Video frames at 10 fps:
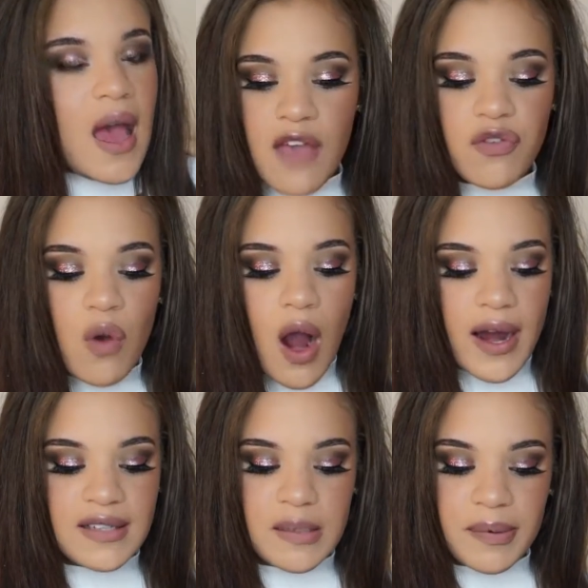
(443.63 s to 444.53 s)
If you are
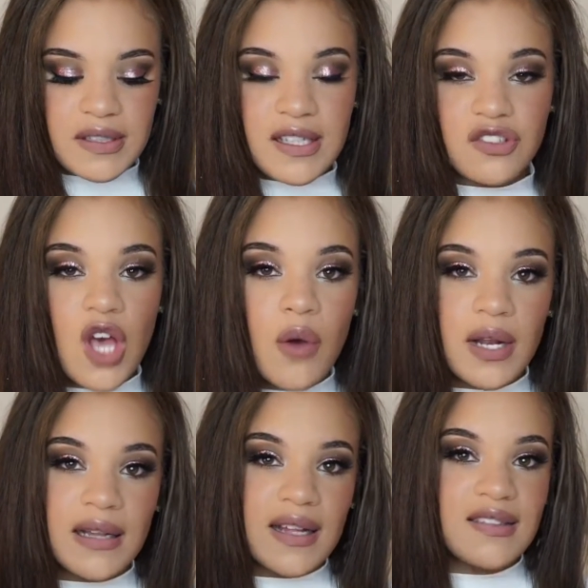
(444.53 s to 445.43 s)
a deeper skin tone,
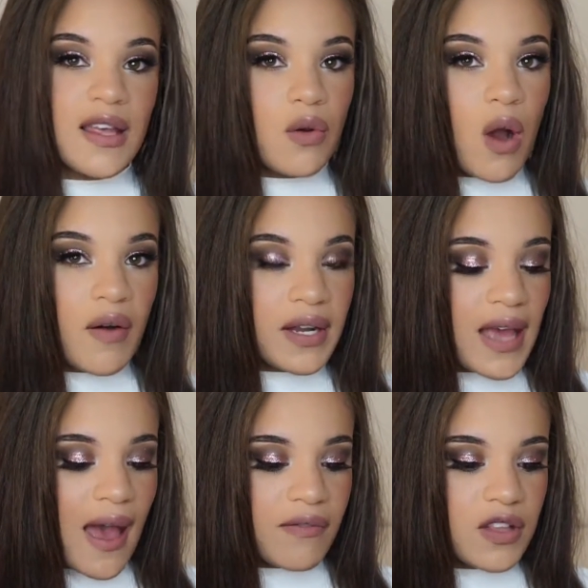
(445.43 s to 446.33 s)
and let's say you already
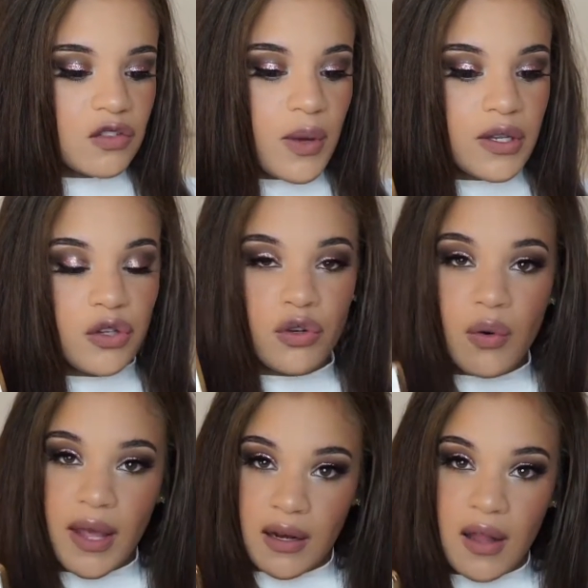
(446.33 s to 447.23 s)
have this one and you
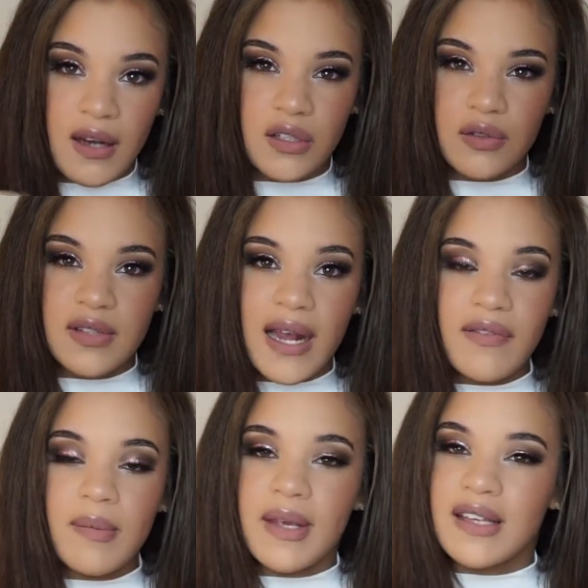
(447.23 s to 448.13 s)
don't get a lot of use out
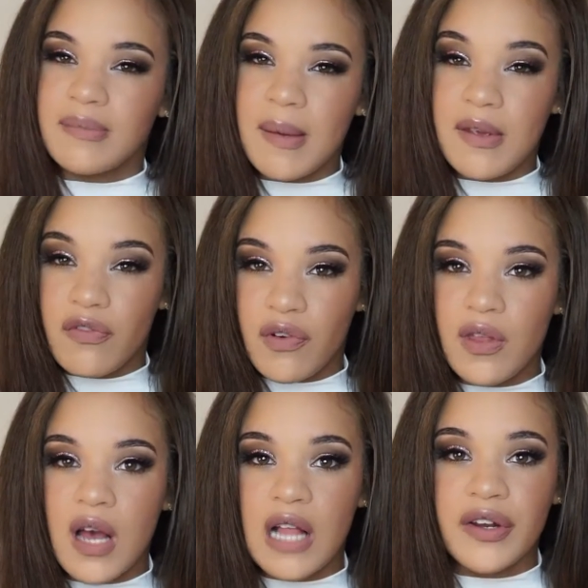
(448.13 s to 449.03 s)
of it because maybe you feel
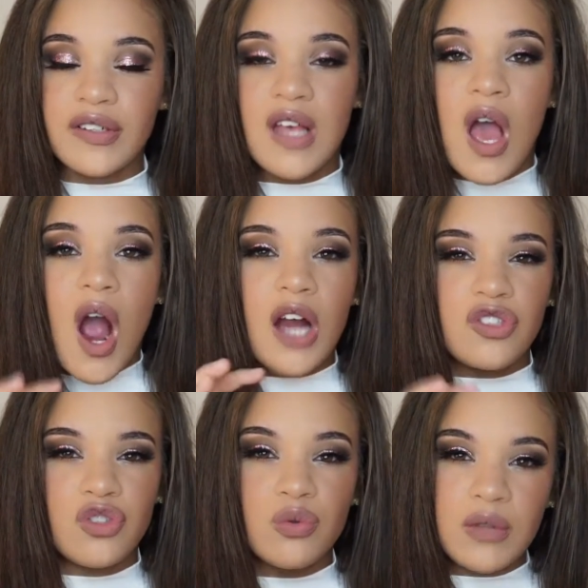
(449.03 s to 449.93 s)
the colors are
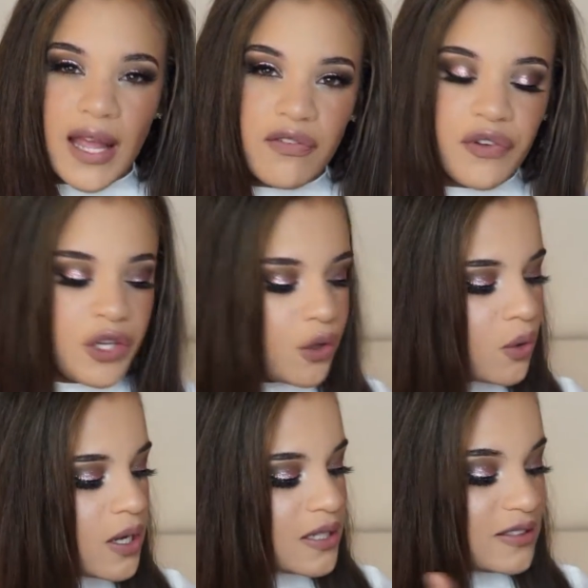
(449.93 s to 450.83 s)
too light for
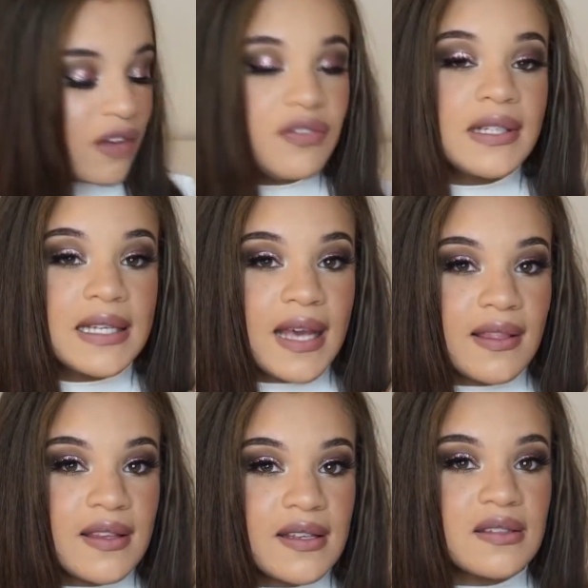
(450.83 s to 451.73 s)
you, definitely
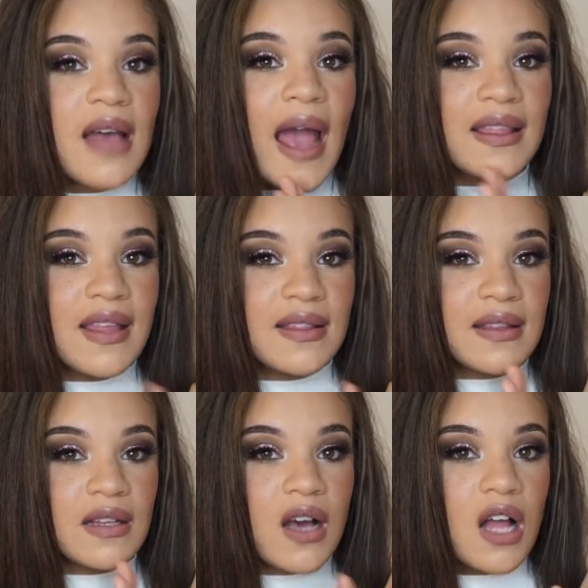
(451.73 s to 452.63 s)
get this. I think
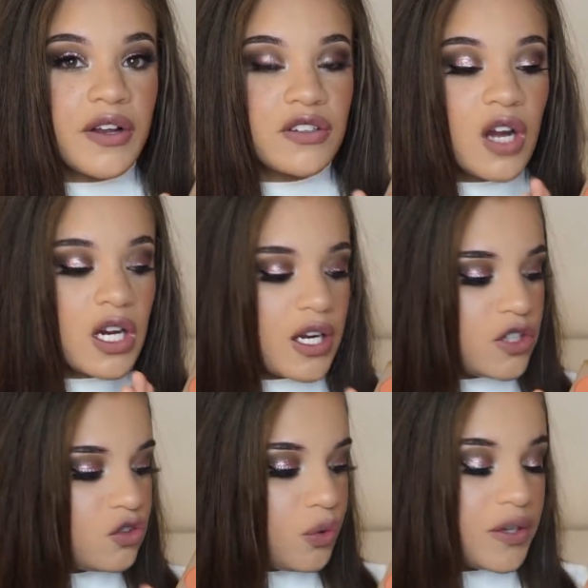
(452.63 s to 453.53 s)
that the colors are
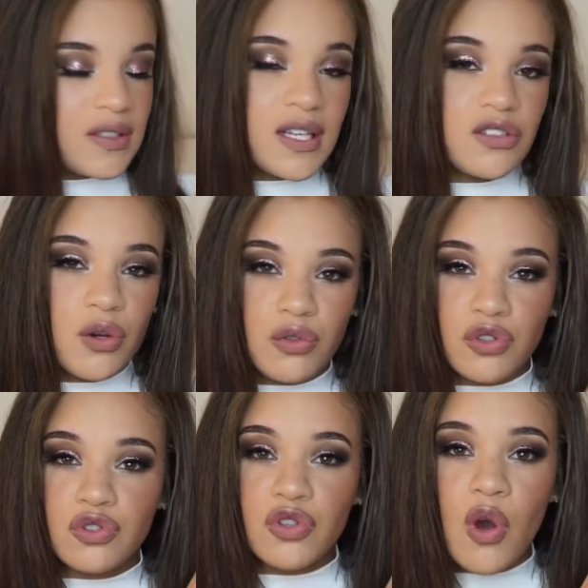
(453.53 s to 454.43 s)
gonna suit your skin
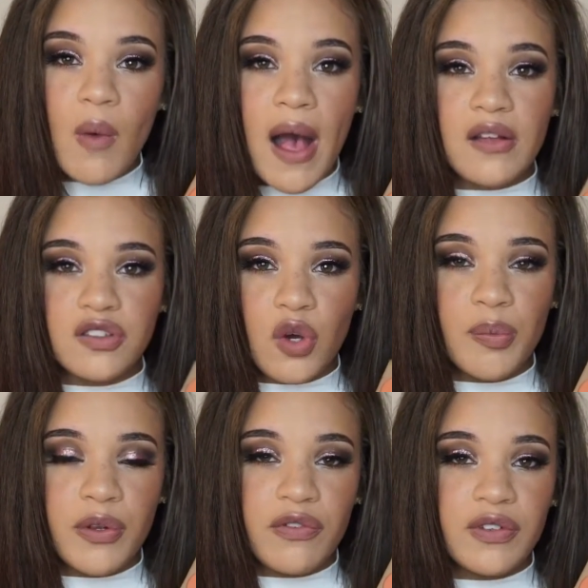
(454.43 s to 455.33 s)
tone so well, so
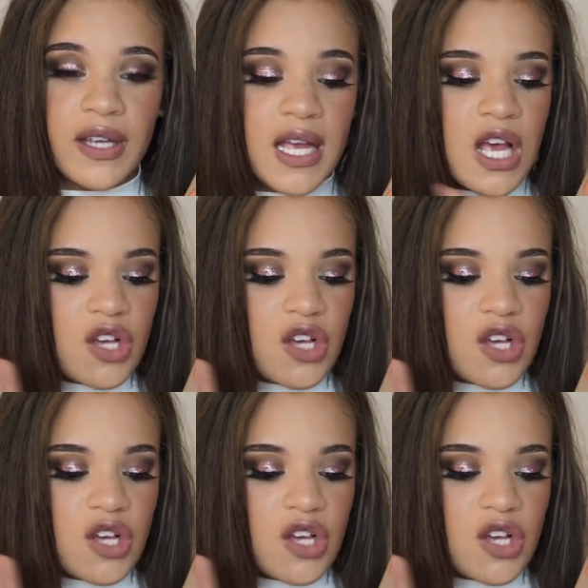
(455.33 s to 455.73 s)
beautifully.